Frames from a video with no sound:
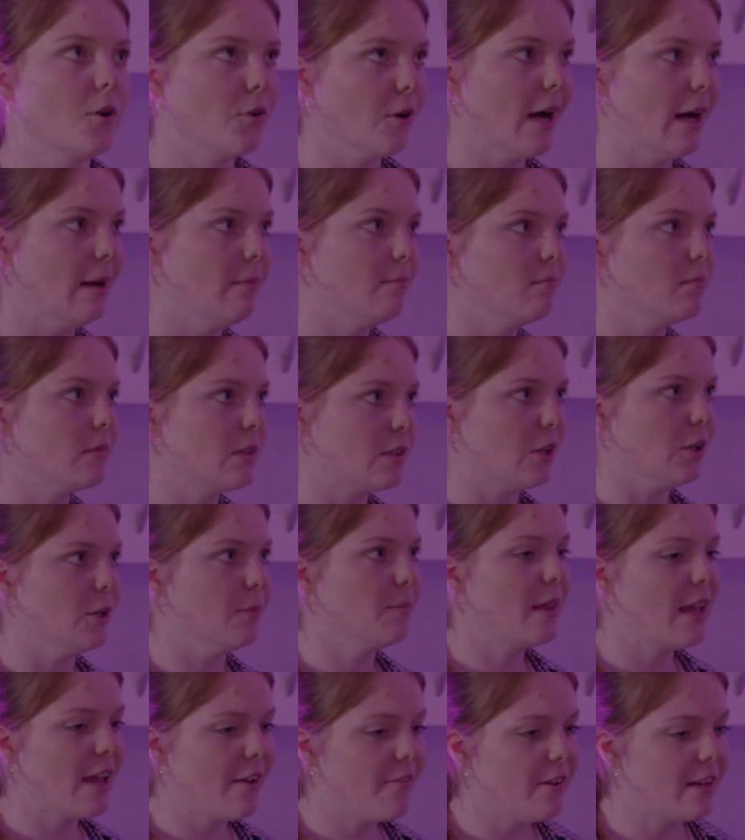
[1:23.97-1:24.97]
Alright,
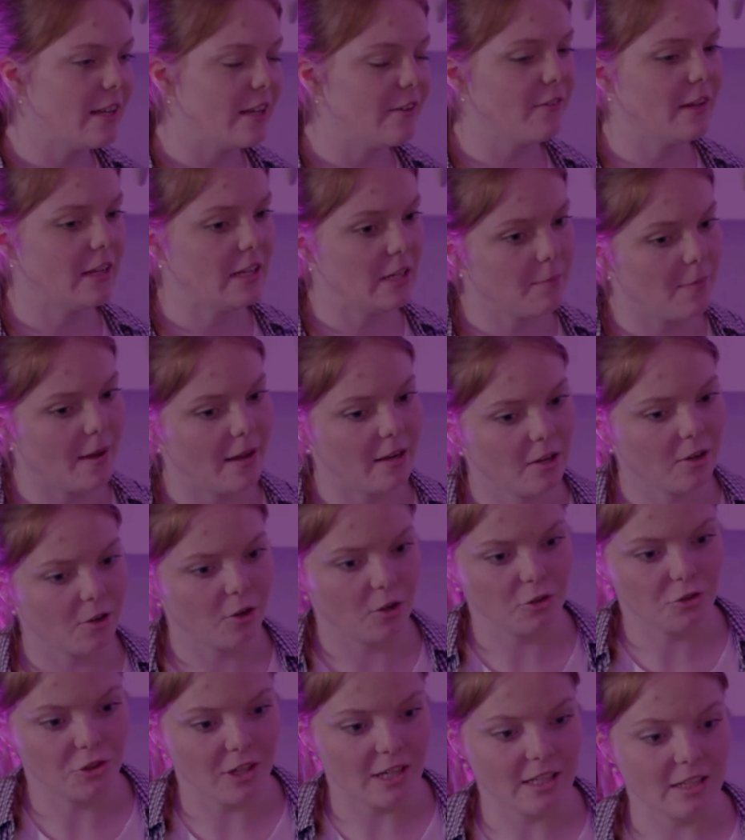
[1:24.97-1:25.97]
so even if
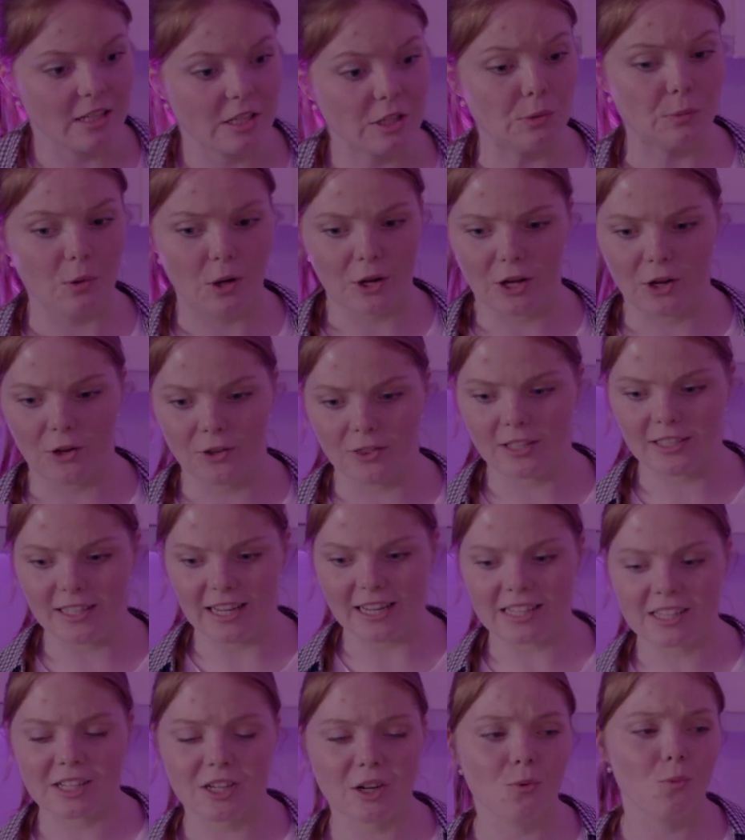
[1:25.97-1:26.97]
independent contractors are working
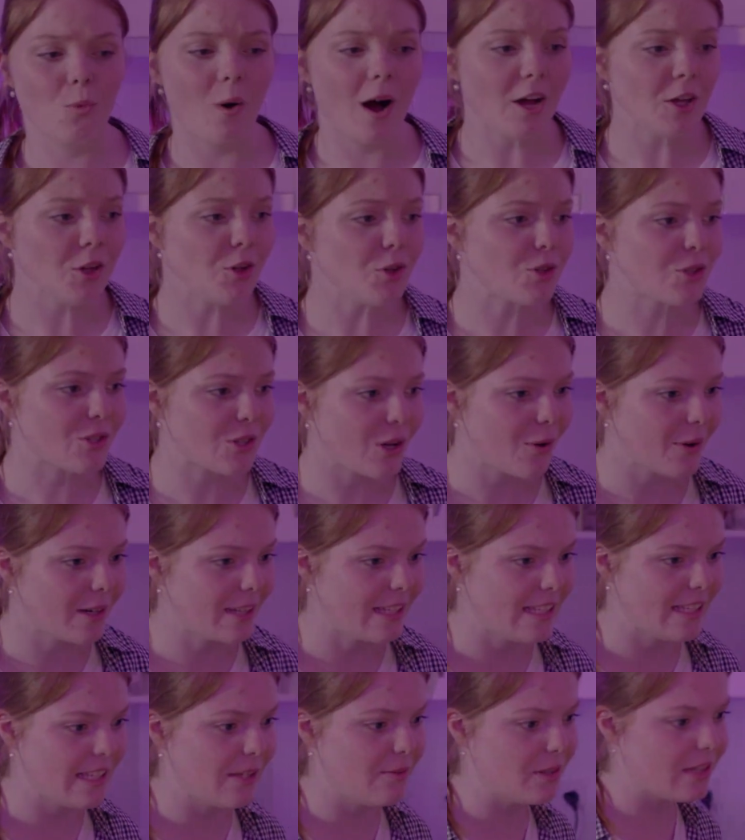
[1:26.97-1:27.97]
on the Death Star, why are you
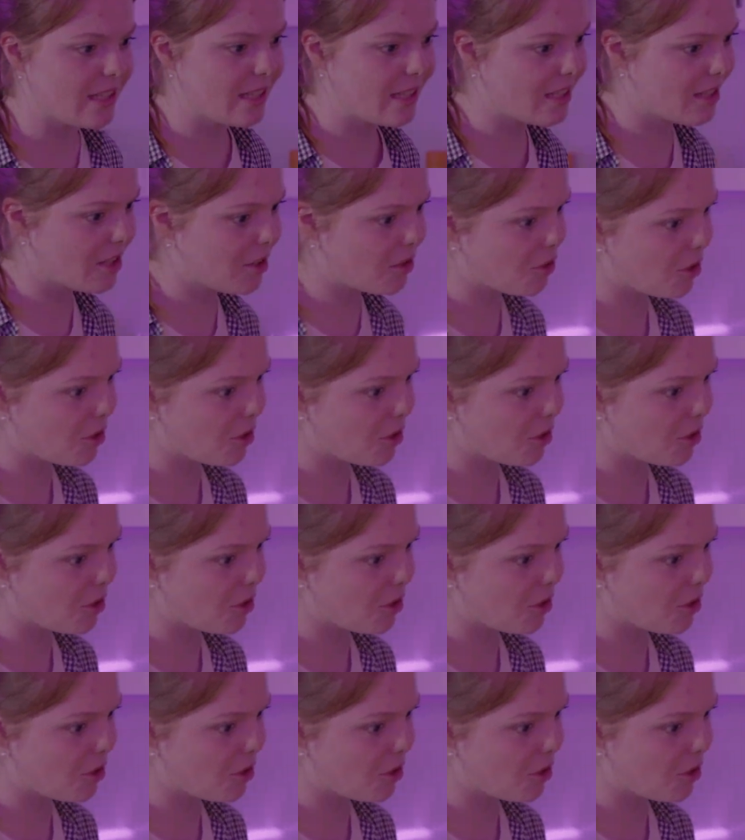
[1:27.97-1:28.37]
so uneasy with this